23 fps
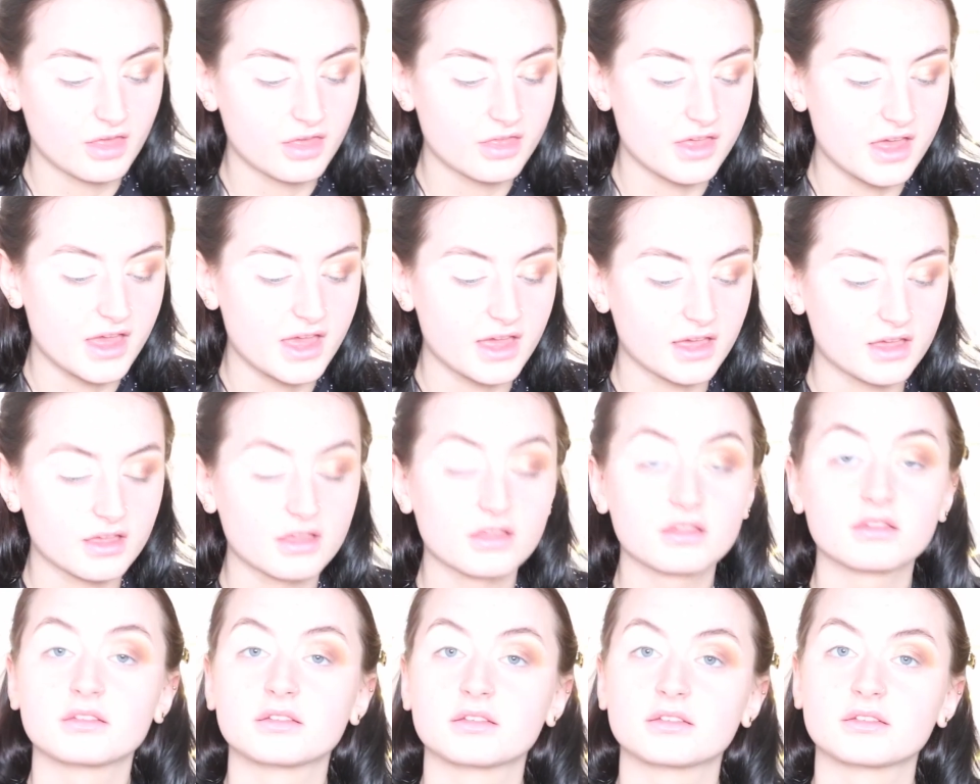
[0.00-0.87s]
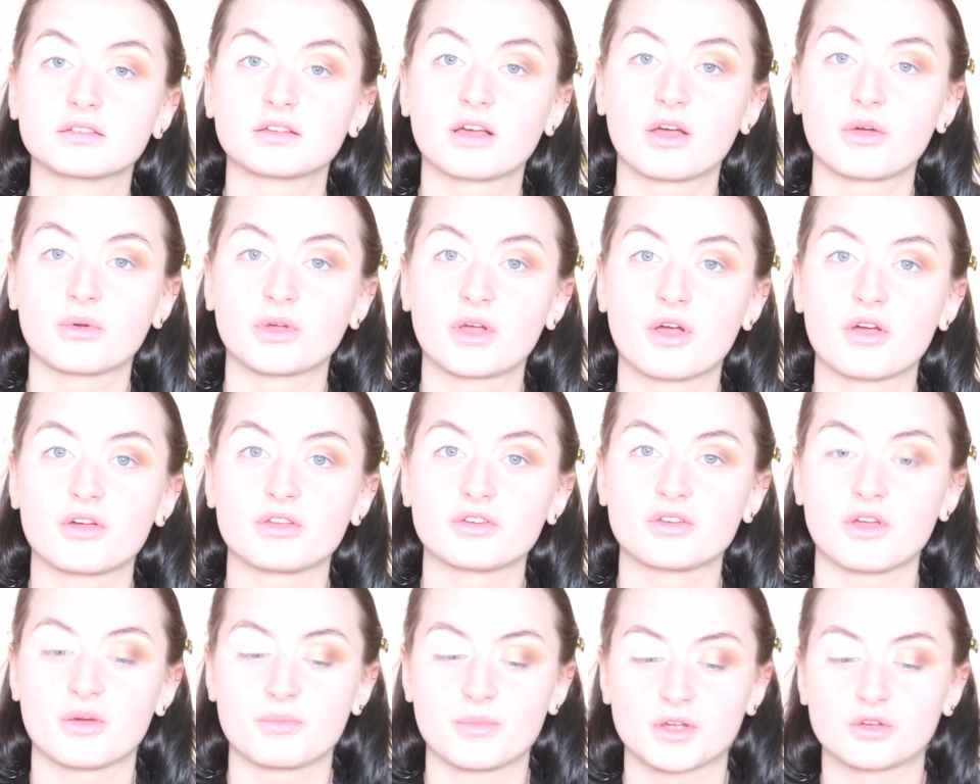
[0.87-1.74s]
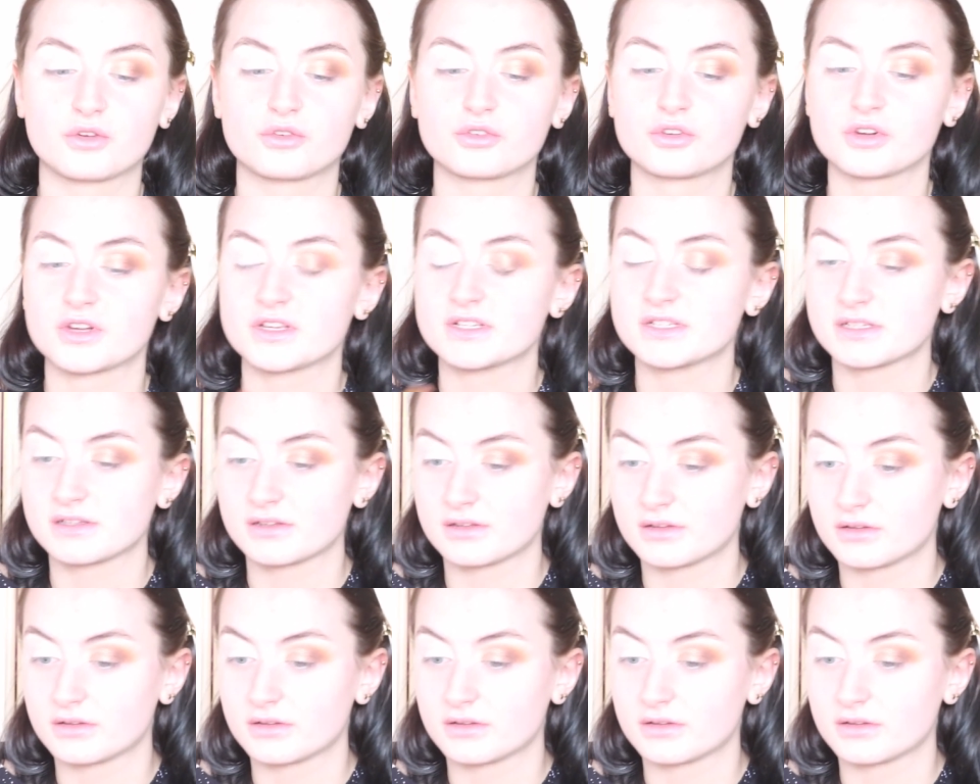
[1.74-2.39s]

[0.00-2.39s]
thing going on my cut crease.